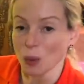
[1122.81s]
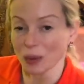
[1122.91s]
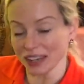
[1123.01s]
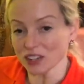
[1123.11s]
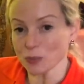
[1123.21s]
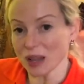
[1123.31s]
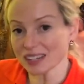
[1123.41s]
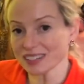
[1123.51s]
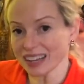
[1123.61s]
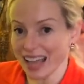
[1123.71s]
where each
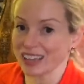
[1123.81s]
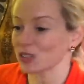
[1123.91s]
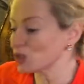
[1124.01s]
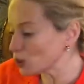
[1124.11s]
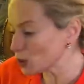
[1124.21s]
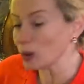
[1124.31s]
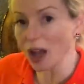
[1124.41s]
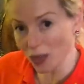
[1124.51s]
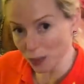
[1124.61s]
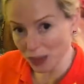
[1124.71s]
person has two
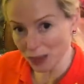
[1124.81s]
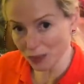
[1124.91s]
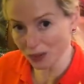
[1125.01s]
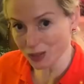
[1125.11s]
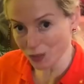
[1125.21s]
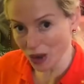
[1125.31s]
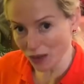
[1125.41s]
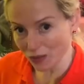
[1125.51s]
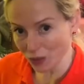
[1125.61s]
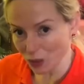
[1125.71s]
other people to buy
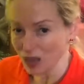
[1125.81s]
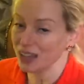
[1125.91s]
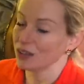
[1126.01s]
for.